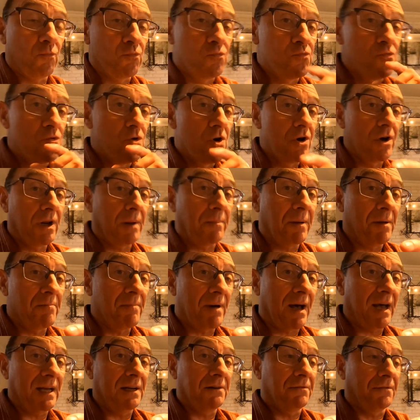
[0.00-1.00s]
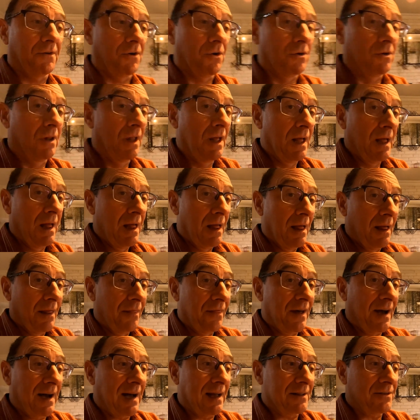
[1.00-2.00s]
really be mindful
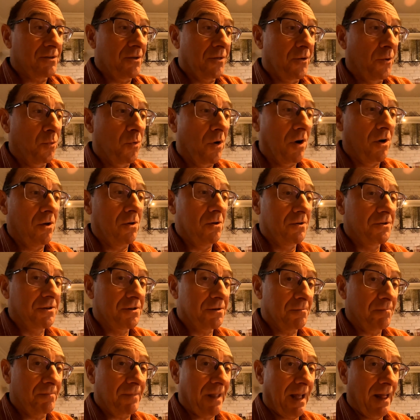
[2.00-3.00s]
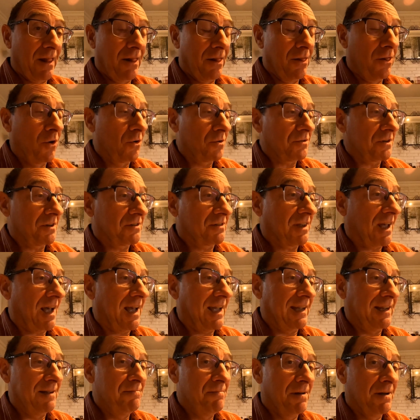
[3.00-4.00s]
that the rolls look the
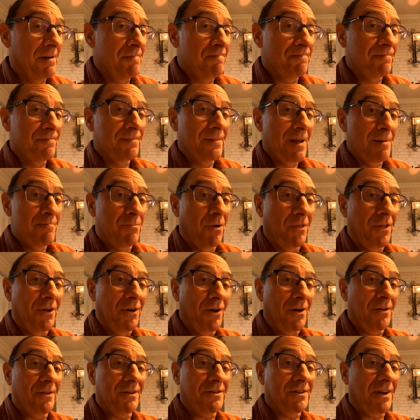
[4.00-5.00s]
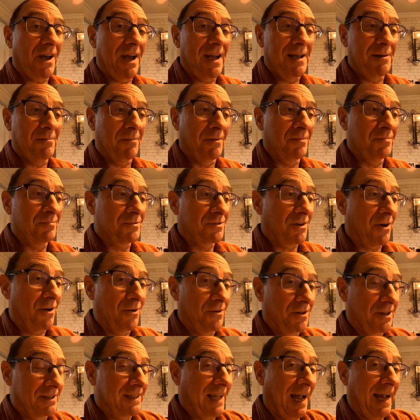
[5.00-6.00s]
same, but they're not the same.
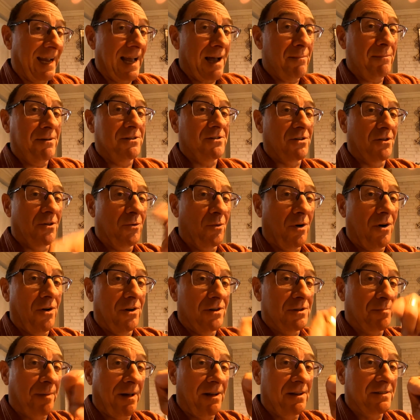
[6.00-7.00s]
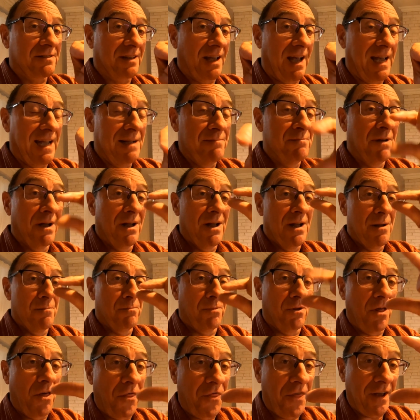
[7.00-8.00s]
So the diameter of the roll is about the same,
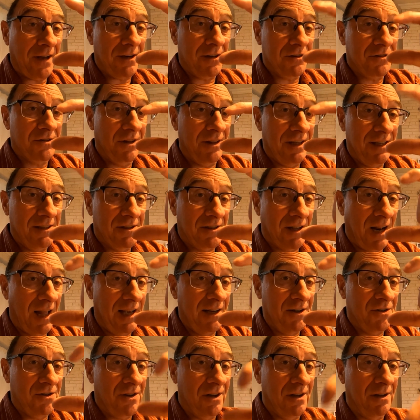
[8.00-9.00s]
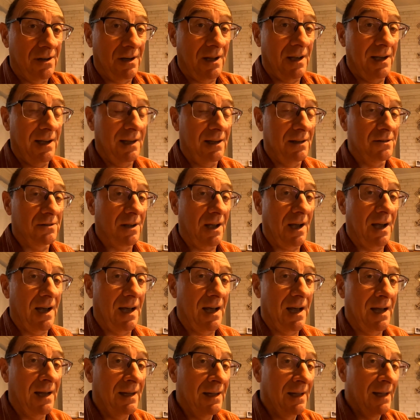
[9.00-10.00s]
but the thickness of the insulation is
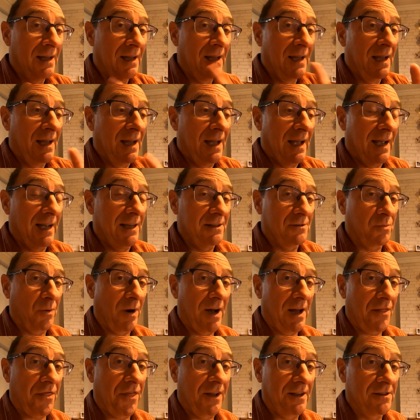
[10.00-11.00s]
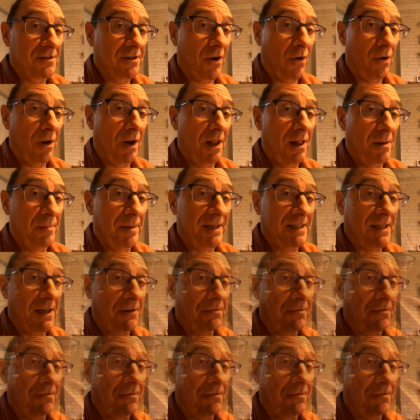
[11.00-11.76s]
uh, is where things go a little bit